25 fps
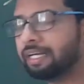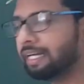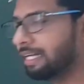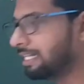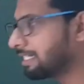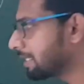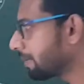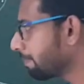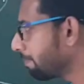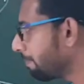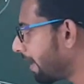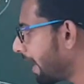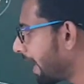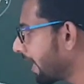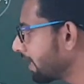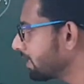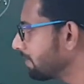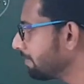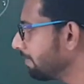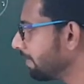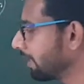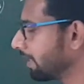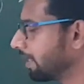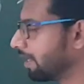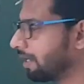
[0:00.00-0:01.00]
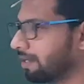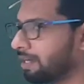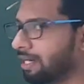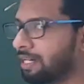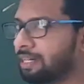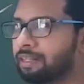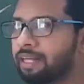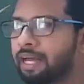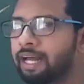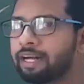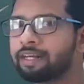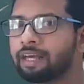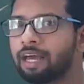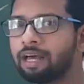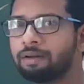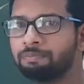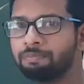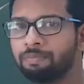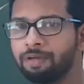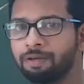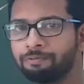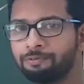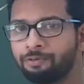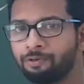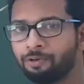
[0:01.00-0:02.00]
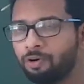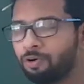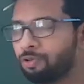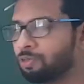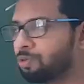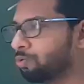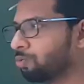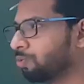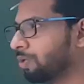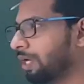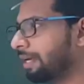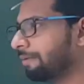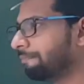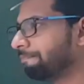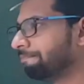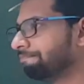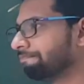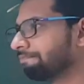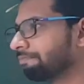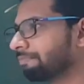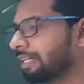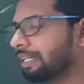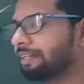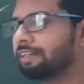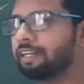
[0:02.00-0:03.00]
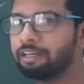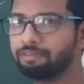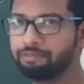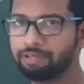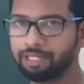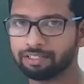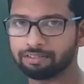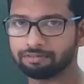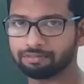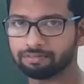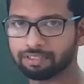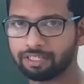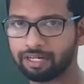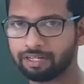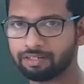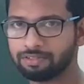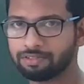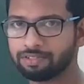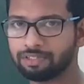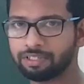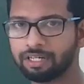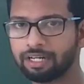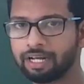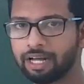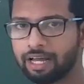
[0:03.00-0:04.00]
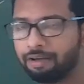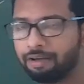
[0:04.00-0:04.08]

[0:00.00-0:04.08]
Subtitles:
is the maximum current that can be flow through a TV. Consider